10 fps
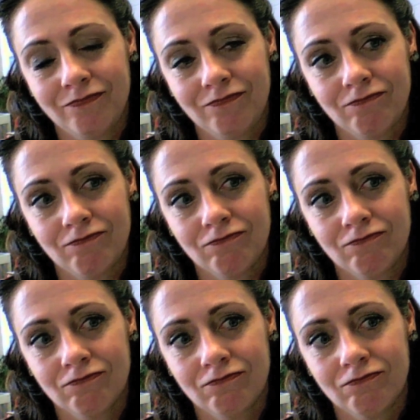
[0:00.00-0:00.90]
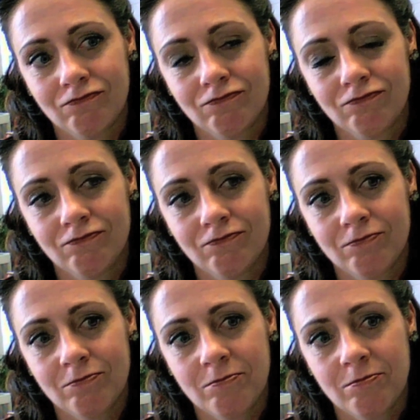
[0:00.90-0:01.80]

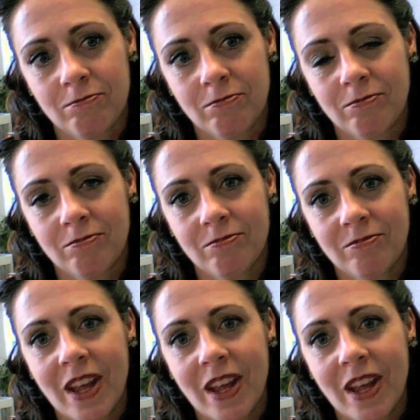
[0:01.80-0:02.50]
[no speech]